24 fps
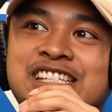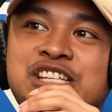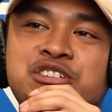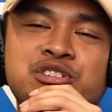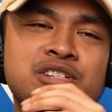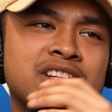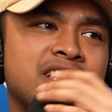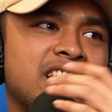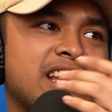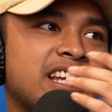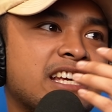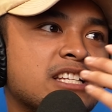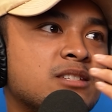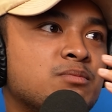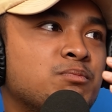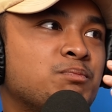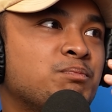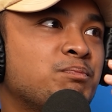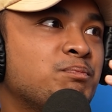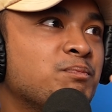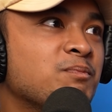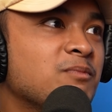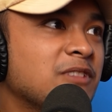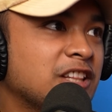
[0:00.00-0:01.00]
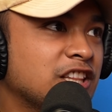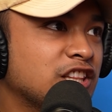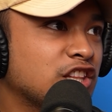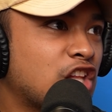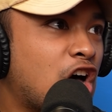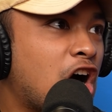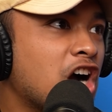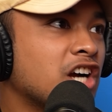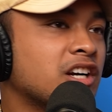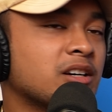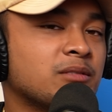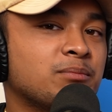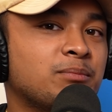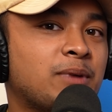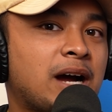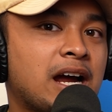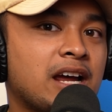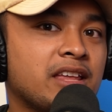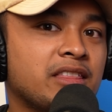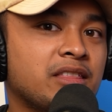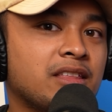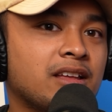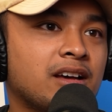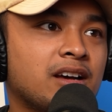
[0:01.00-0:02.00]
Usually it gets longer
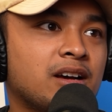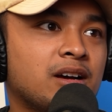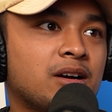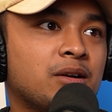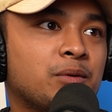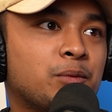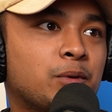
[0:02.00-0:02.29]
by the